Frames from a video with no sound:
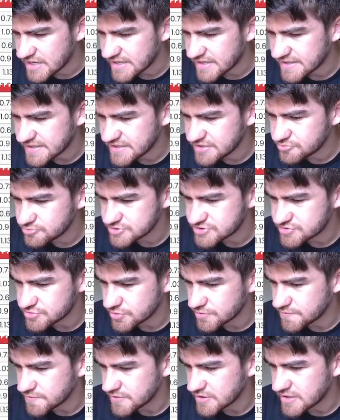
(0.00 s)
he was sort
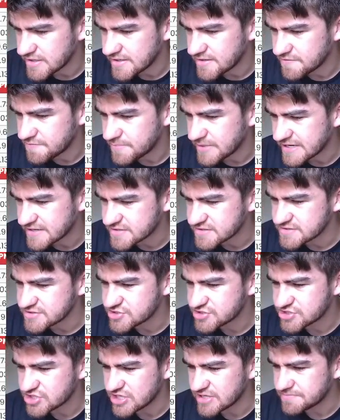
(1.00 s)
of a
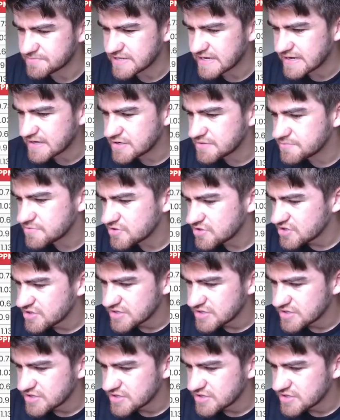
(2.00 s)
half-backish type game.